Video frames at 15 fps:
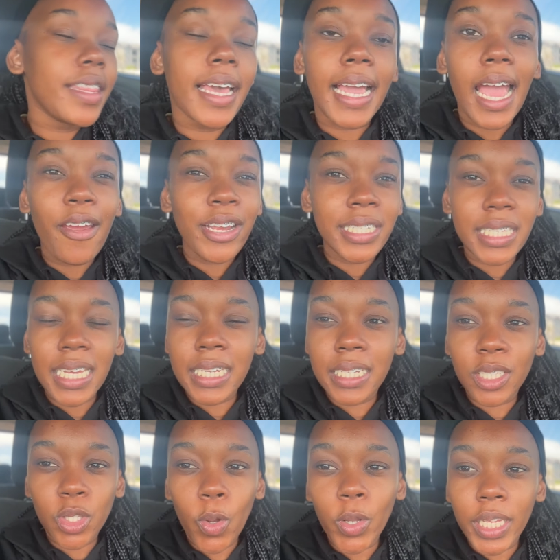current
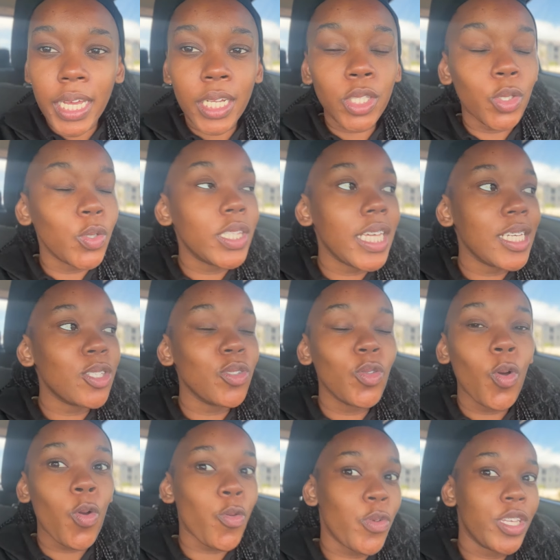tenant told her, dude, there's
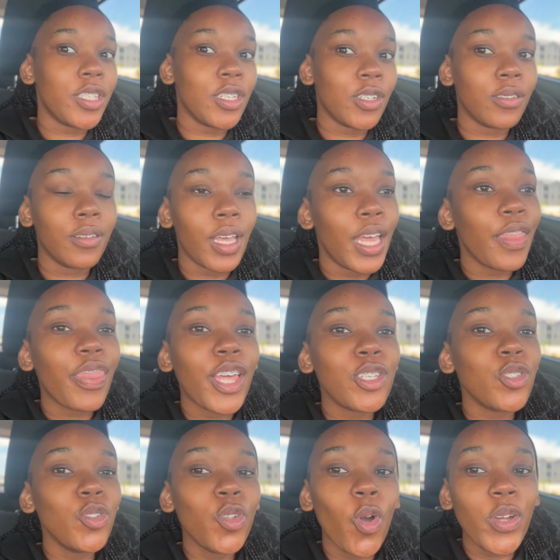no reason. There's
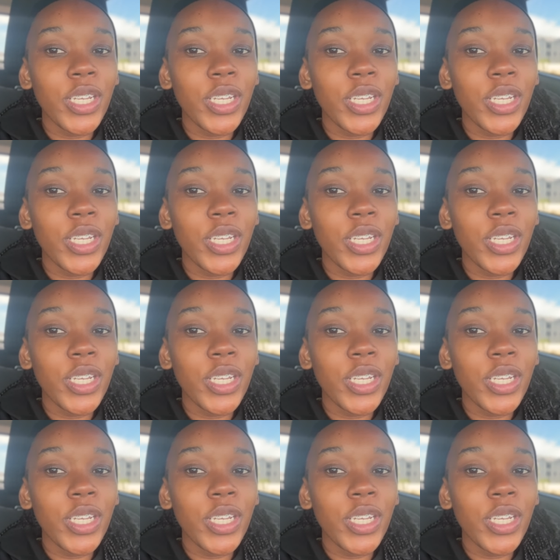no